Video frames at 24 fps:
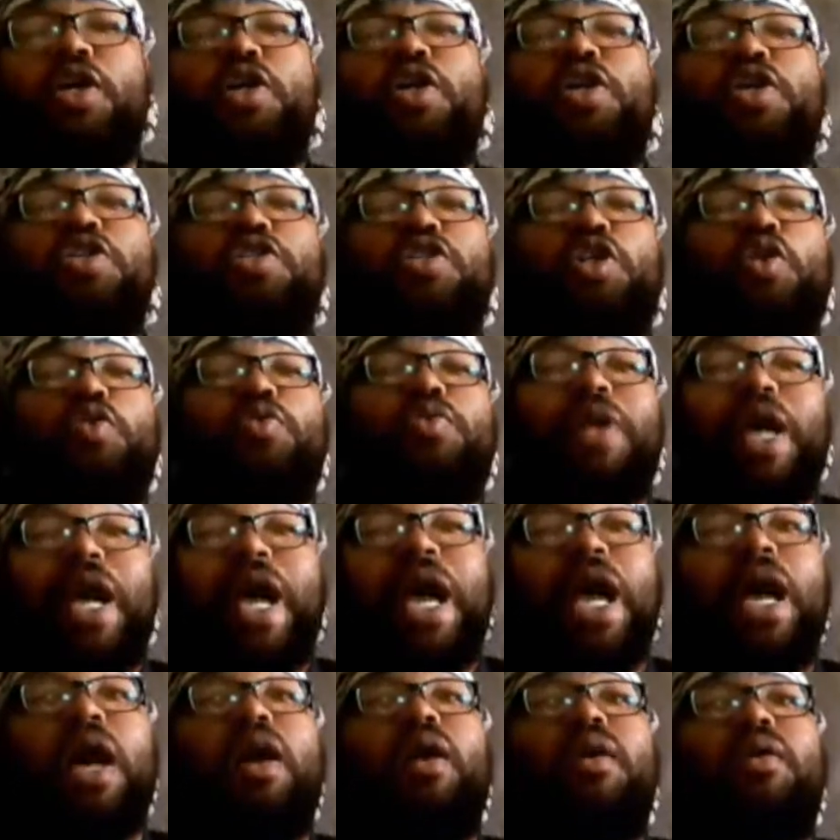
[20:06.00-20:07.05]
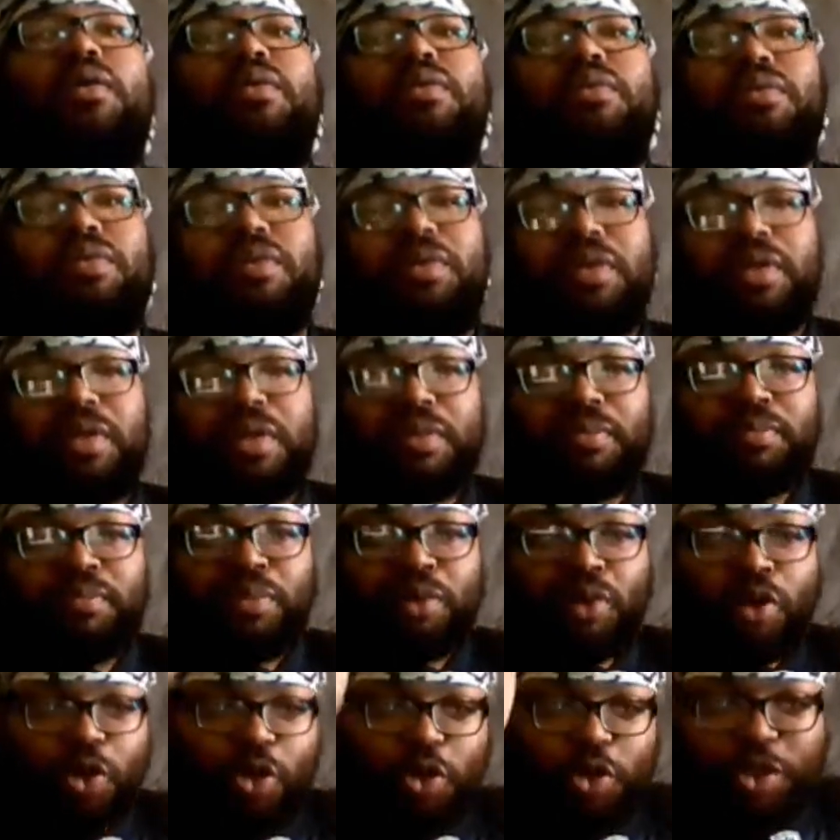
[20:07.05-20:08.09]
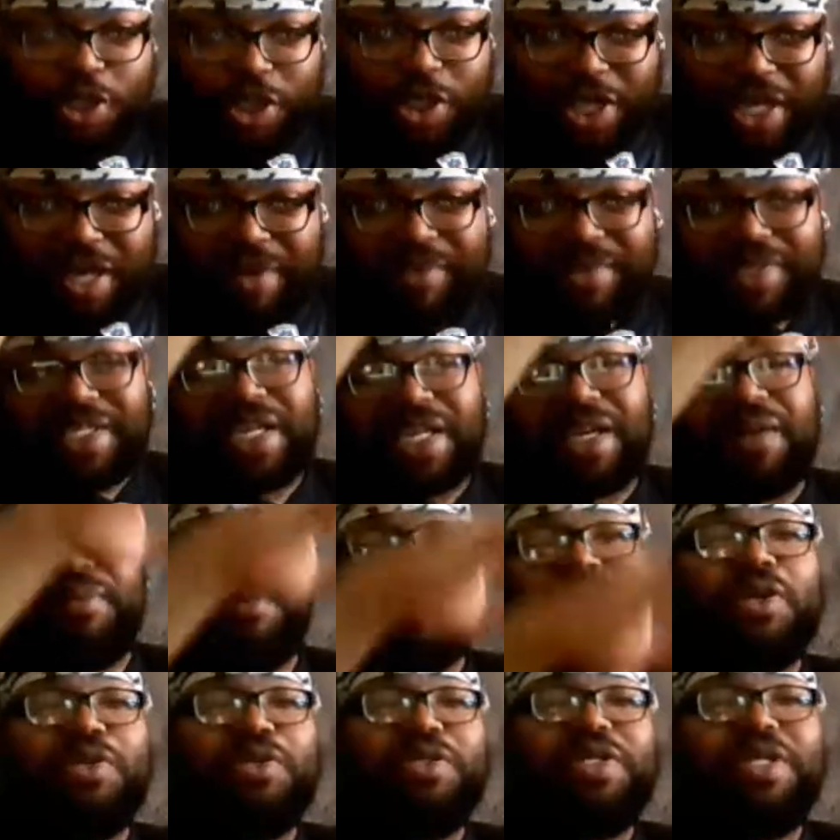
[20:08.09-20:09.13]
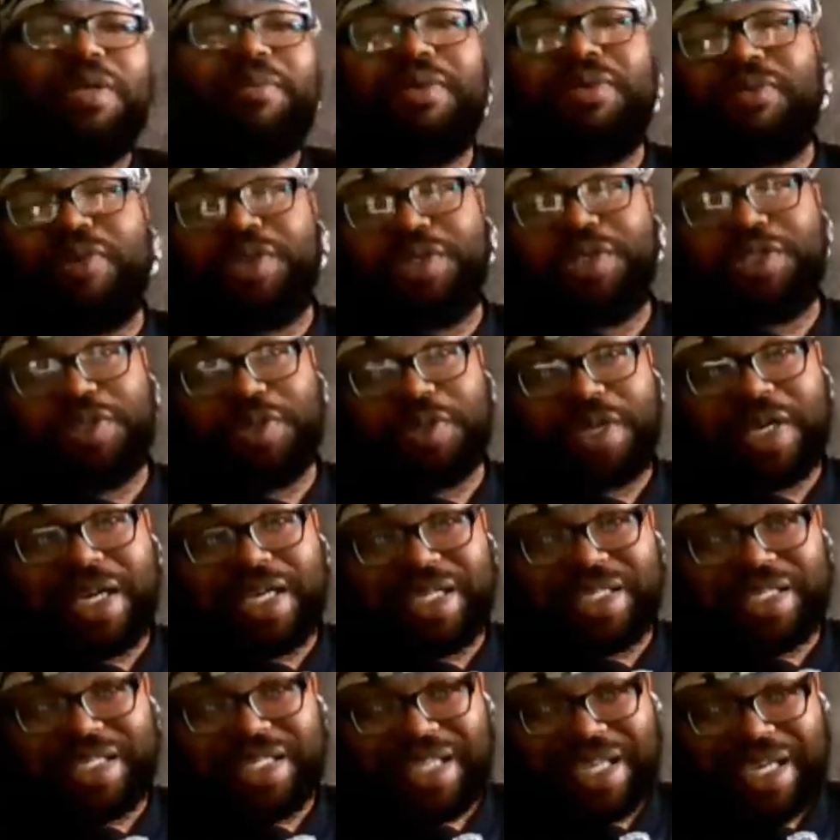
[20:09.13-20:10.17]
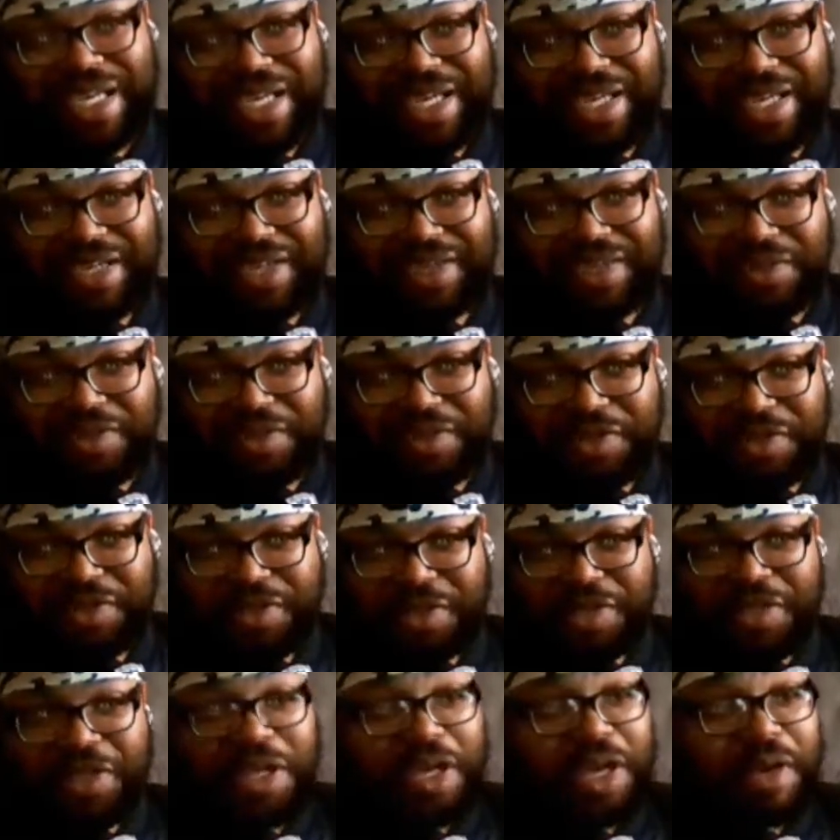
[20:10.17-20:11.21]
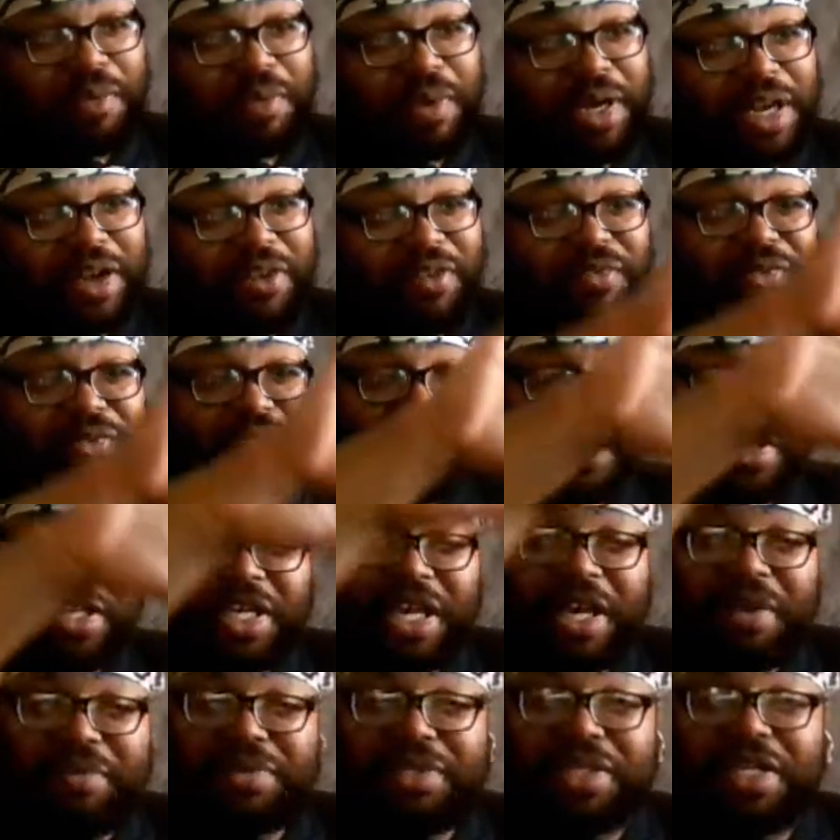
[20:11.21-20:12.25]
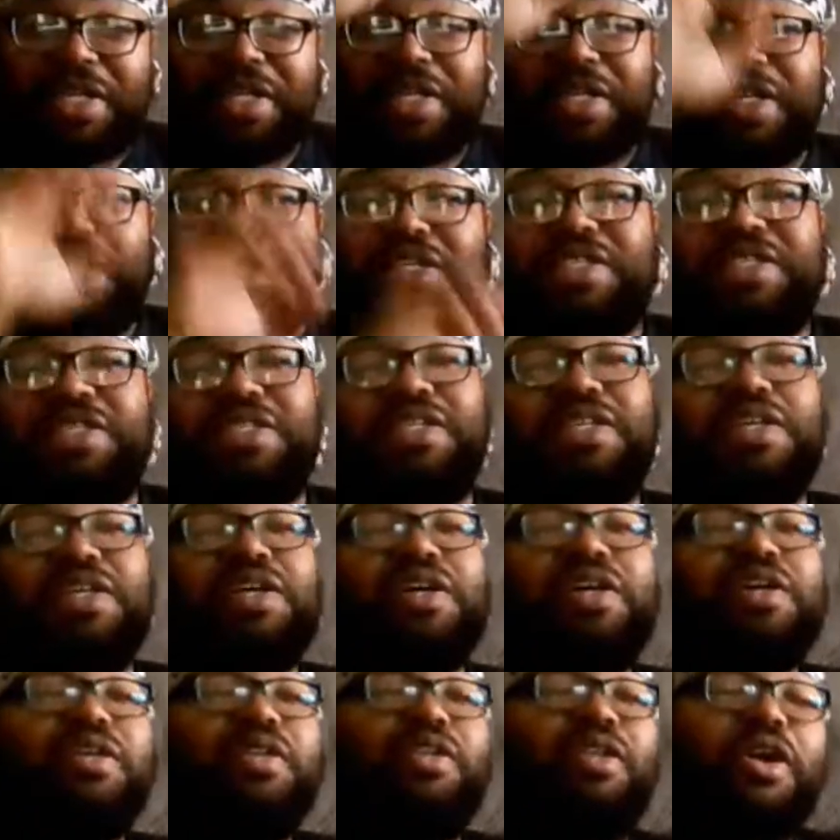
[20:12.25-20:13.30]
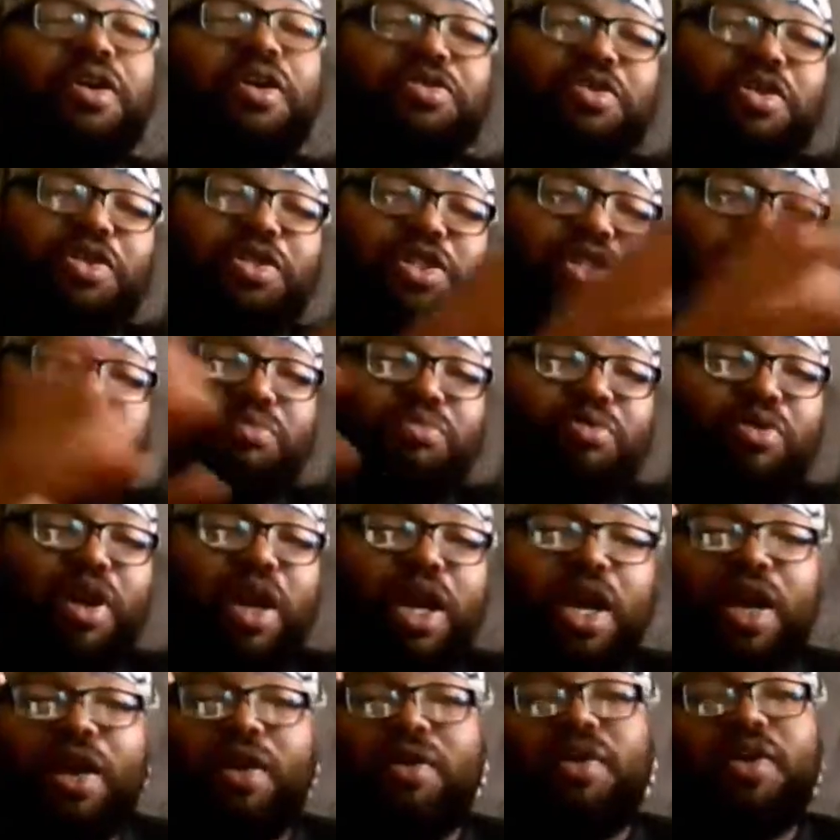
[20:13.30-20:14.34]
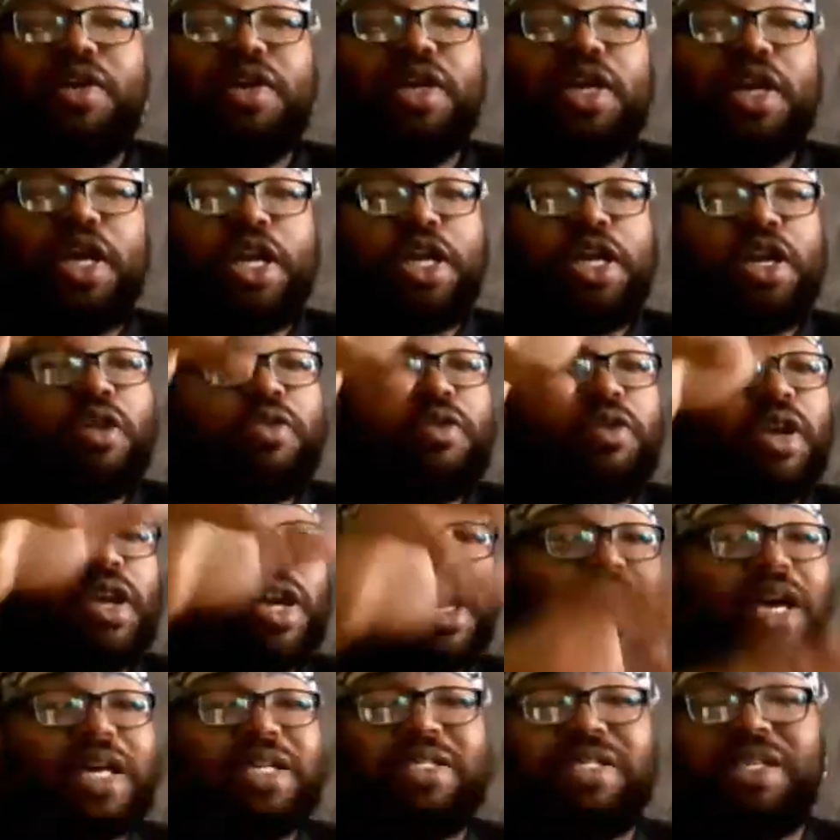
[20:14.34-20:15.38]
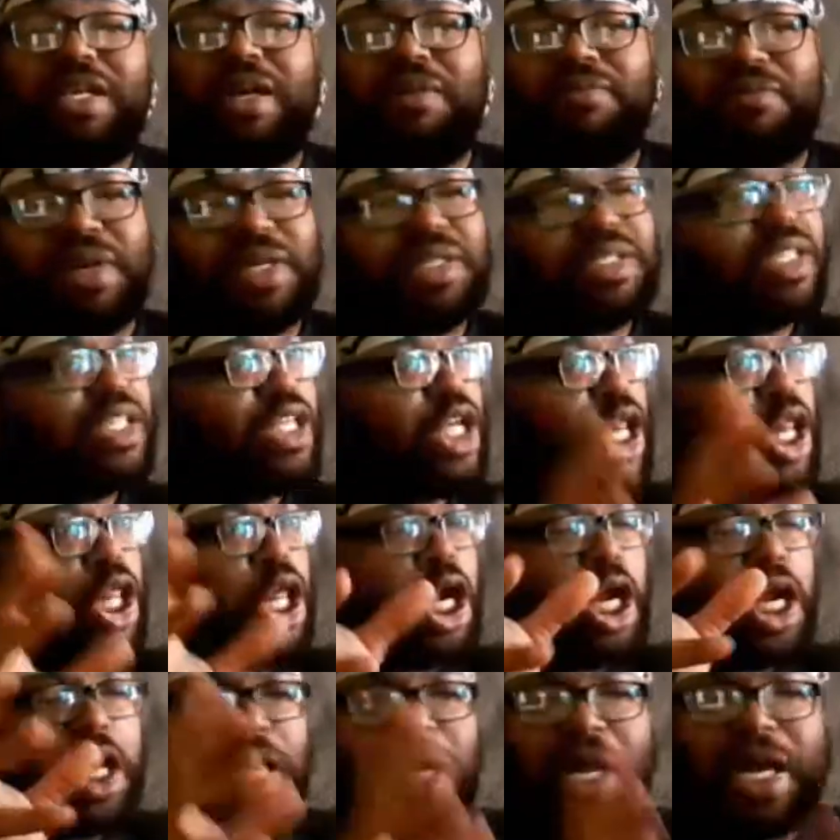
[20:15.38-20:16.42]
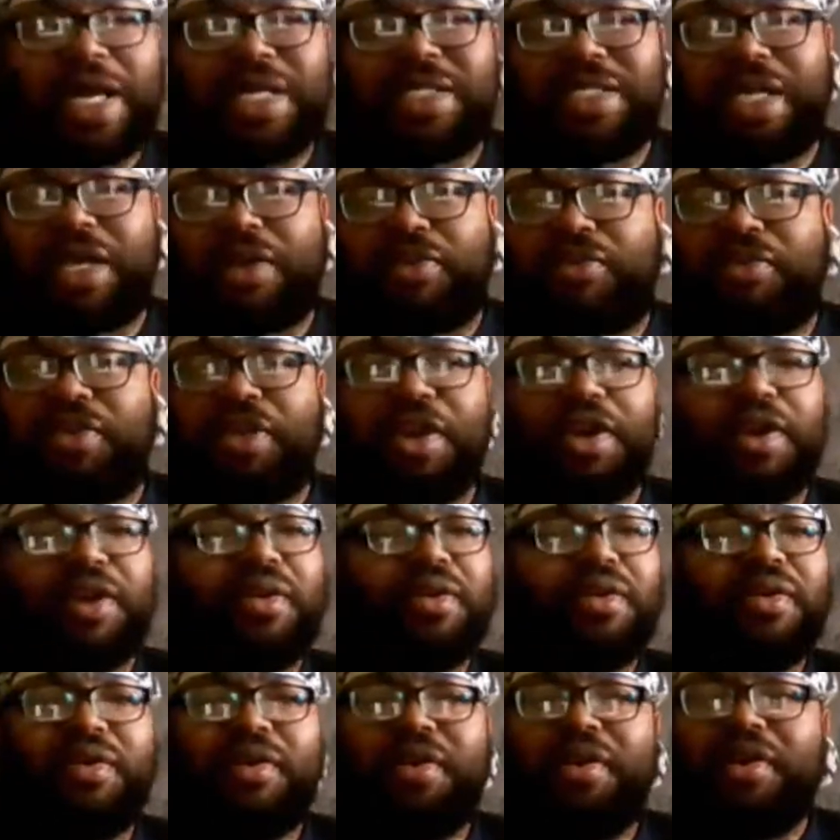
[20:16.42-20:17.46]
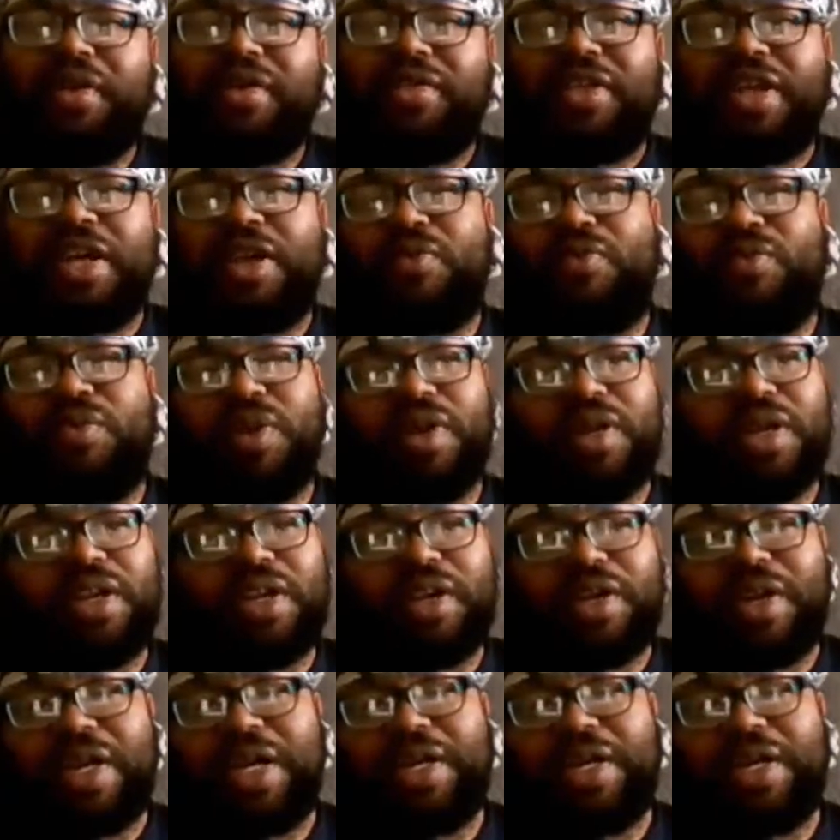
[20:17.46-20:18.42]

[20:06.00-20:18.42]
So now, Hoshi comments down below. Tell me what you guys think. Think about everything. The top ten list, thoughts on Jim Brown, any other guys that I missed. There's a lot of guys out there that were, you know, that